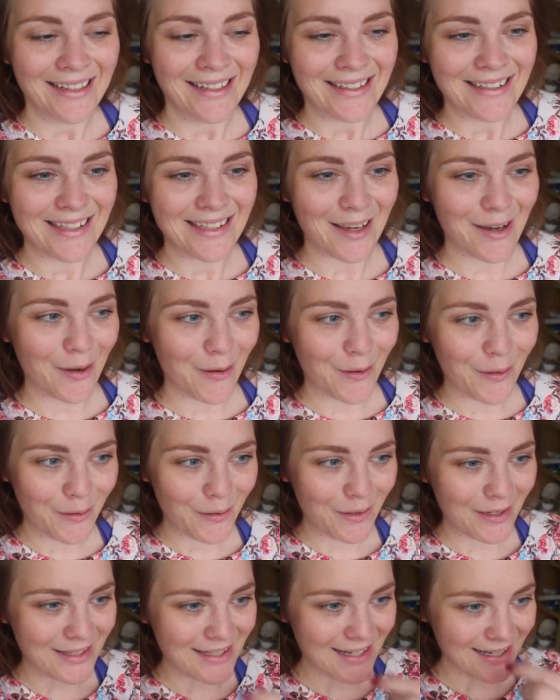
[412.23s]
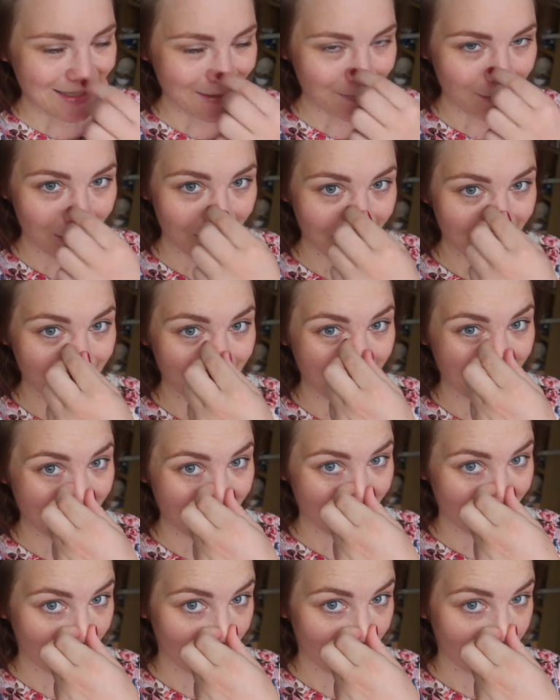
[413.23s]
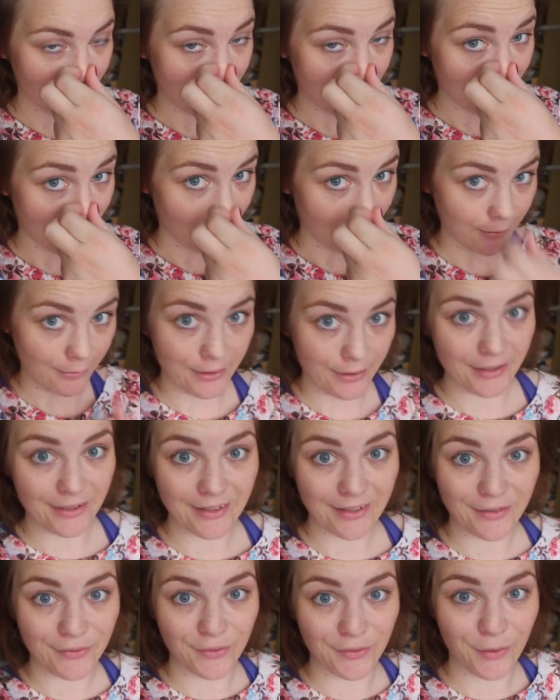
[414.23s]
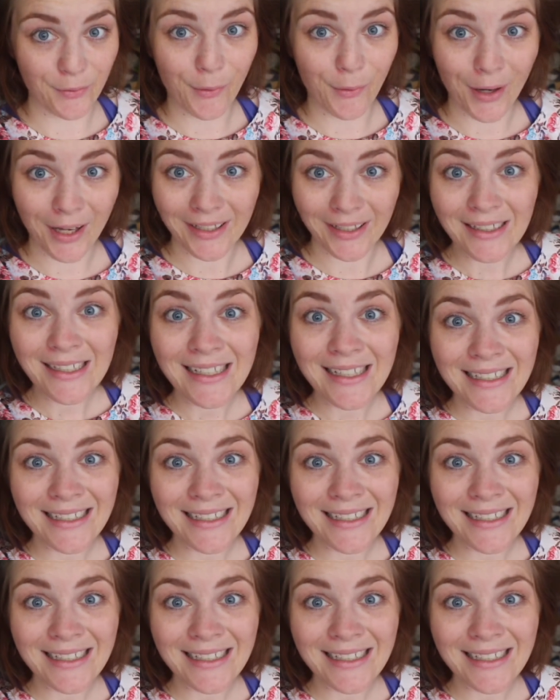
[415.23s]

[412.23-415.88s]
so it takes approximately 3 hours for one.